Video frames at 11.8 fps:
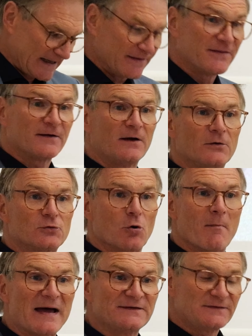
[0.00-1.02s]
in the
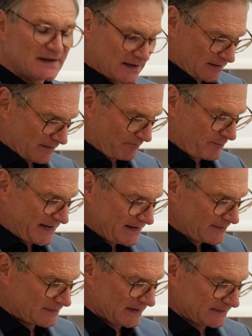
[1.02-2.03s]
Romantic
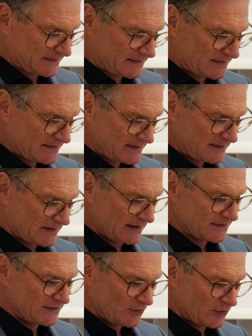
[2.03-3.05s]
period
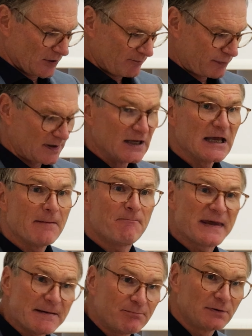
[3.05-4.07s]
in Europe,
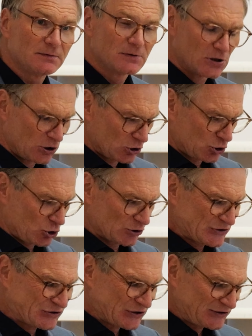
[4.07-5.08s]
people
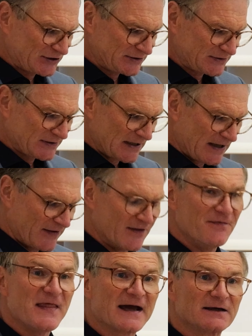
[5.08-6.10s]
considered
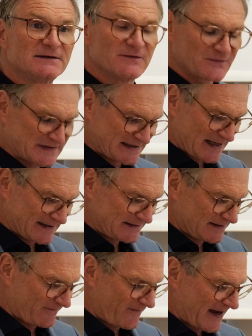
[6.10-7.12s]
the negative
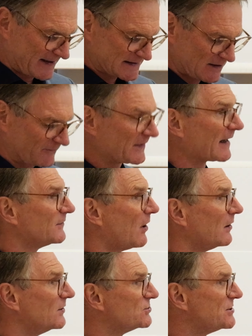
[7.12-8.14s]
side effects of
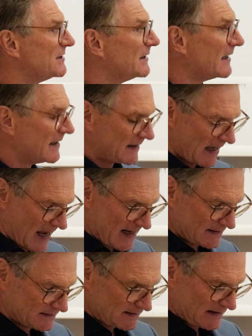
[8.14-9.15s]
technology
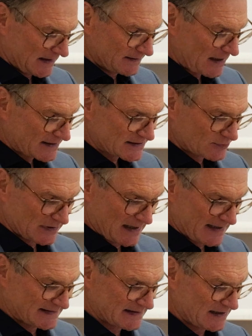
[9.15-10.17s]
and
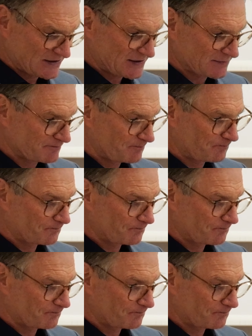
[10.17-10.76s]
industrialization.